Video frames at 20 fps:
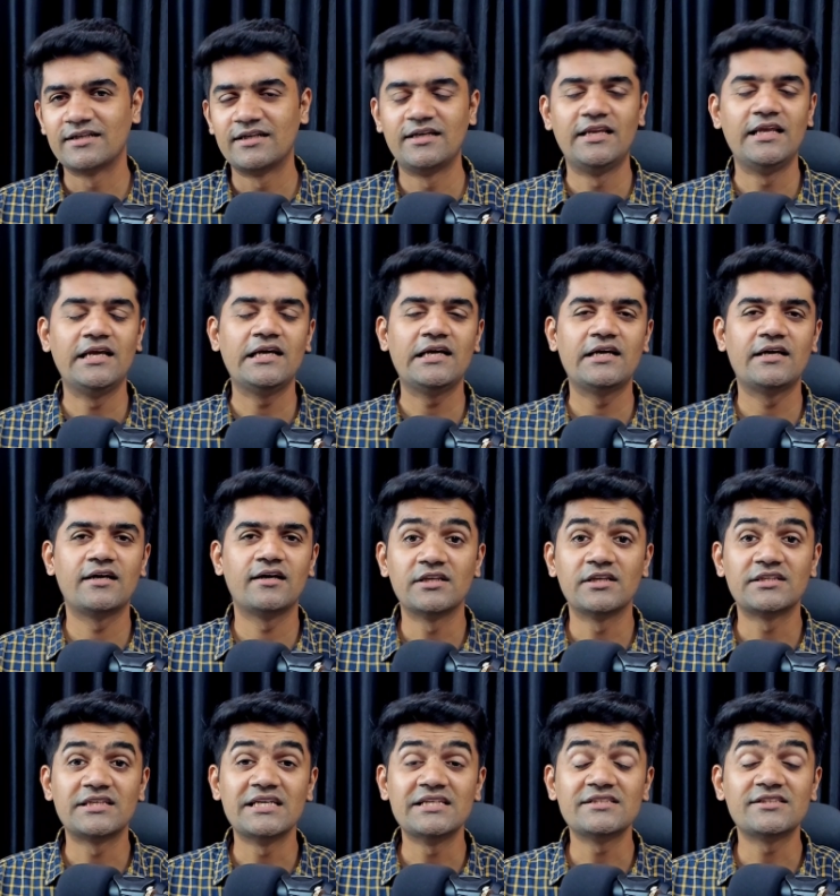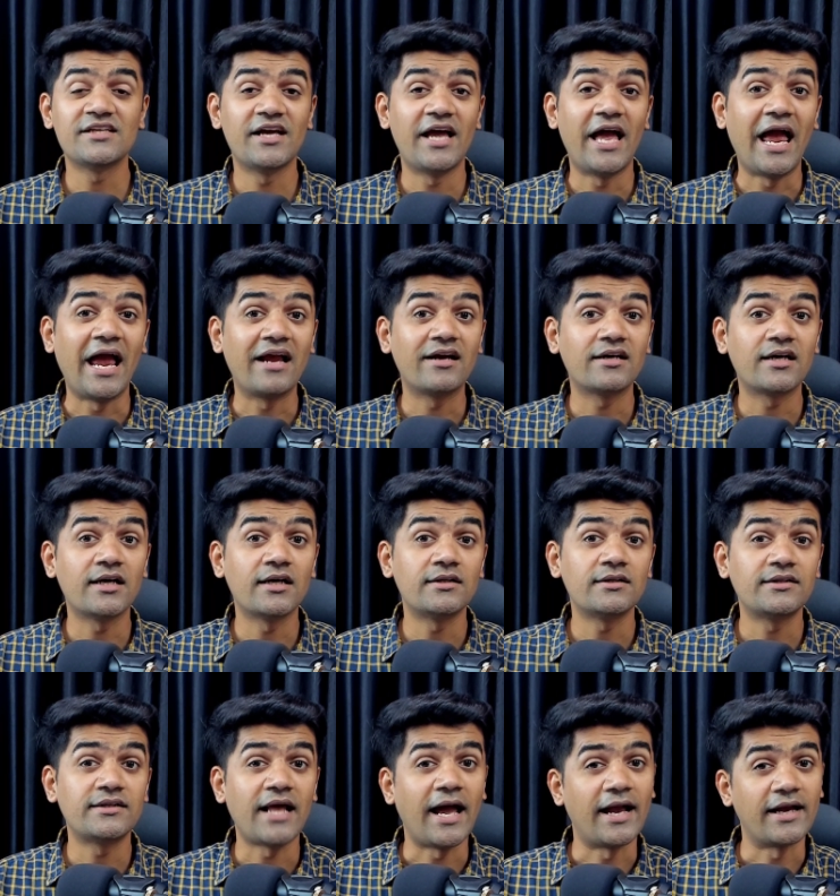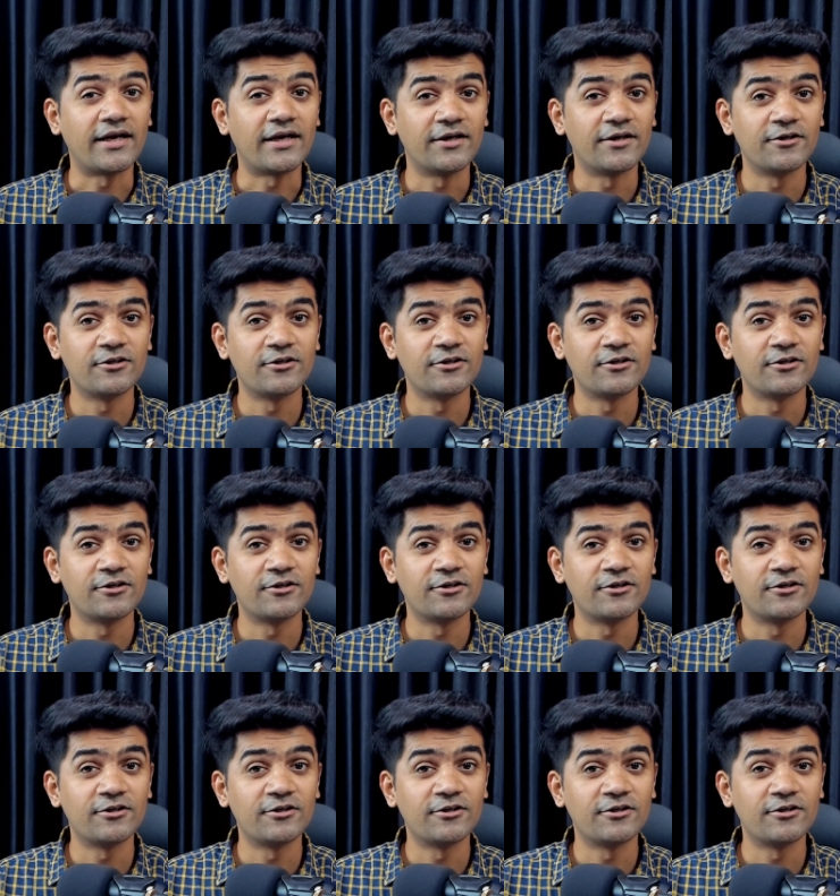Link in the sense anchor tag.